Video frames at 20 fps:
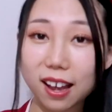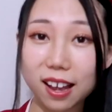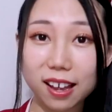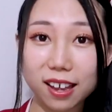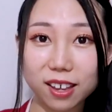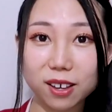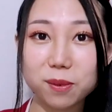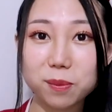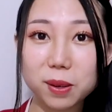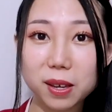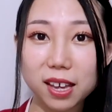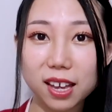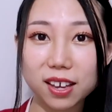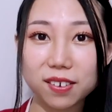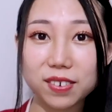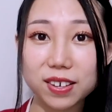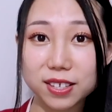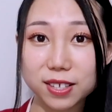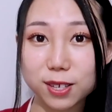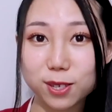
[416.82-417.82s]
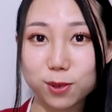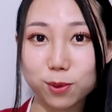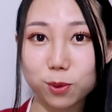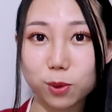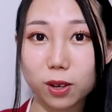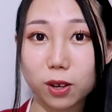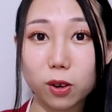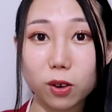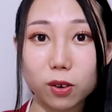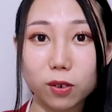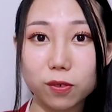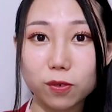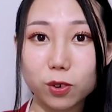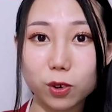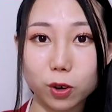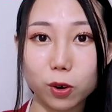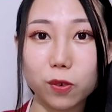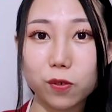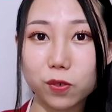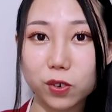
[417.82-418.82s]
I have been having this one
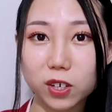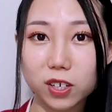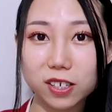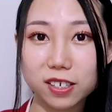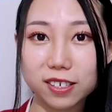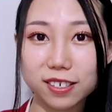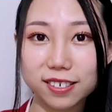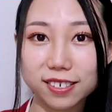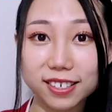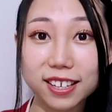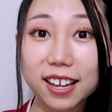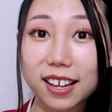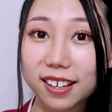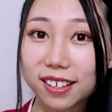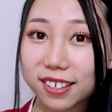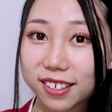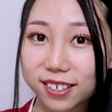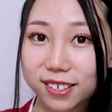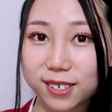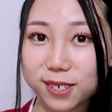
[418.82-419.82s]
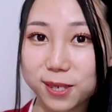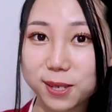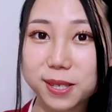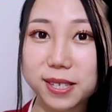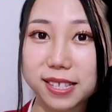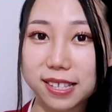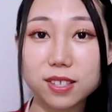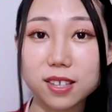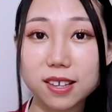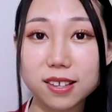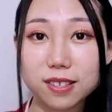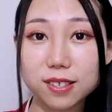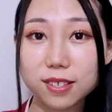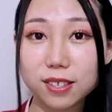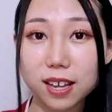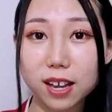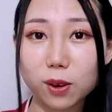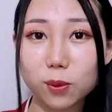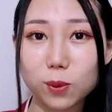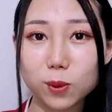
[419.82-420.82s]
for over 10 years, since
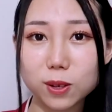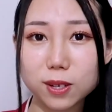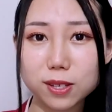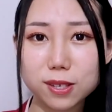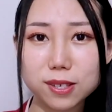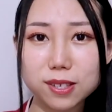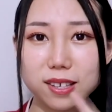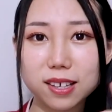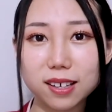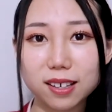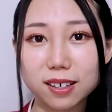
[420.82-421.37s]
I was